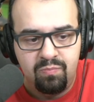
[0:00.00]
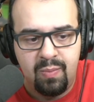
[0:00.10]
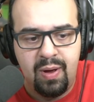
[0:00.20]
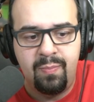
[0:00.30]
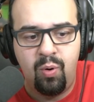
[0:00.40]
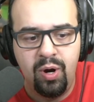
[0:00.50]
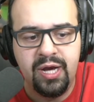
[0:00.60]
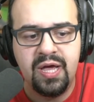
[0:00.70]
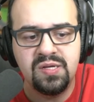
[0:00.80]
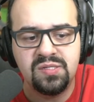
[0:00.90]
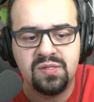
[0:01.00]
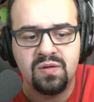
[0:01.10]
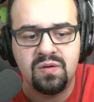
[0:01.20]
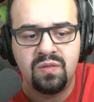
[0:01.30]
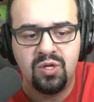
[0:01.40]
But my point is,
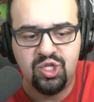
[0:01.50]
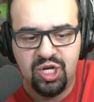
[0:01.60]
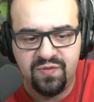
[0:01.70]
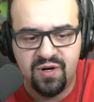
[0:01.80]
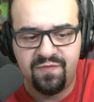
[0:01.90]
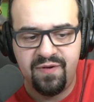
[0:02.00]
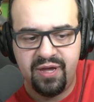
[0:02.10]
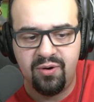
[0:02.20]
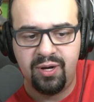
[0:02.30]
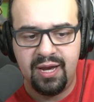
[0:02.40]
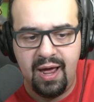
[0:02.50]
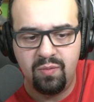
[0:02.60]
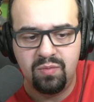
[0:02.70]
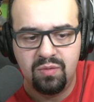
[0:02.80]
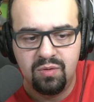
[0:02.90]
the Chiefs are figuring it out.